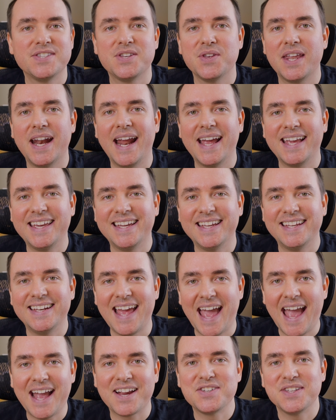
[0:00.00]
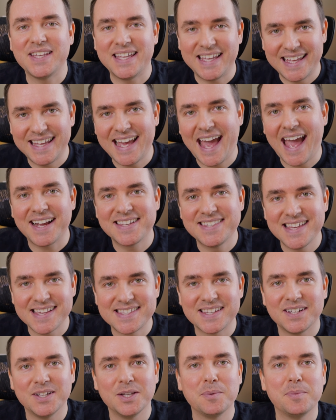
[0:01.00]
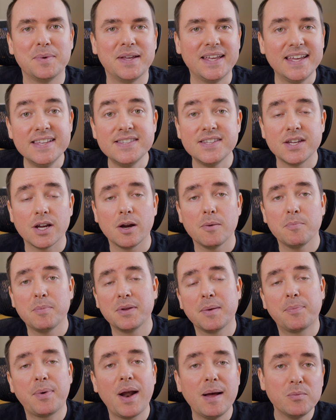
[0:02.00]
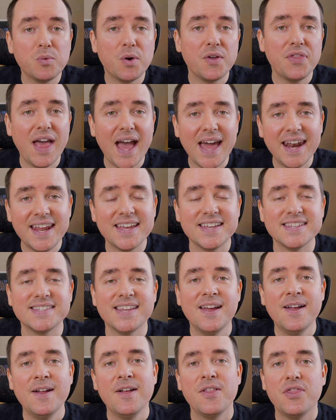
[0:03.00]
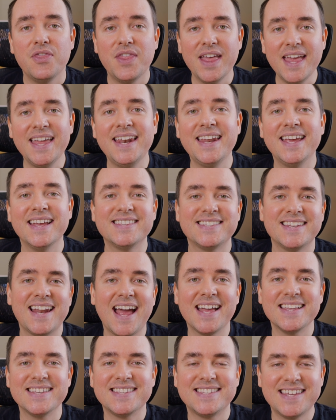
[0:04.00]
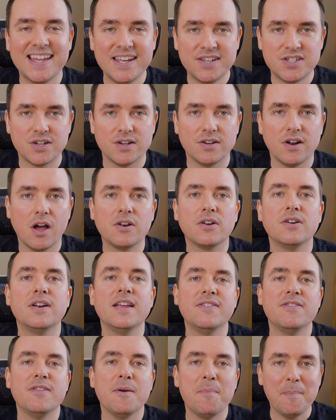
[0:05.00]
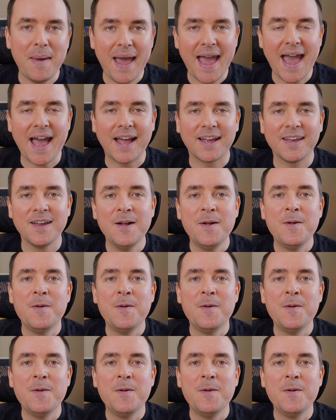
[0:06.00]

so that I could actually access it a little bit easier. But the problem with that is then it's not centered underneath the Mac.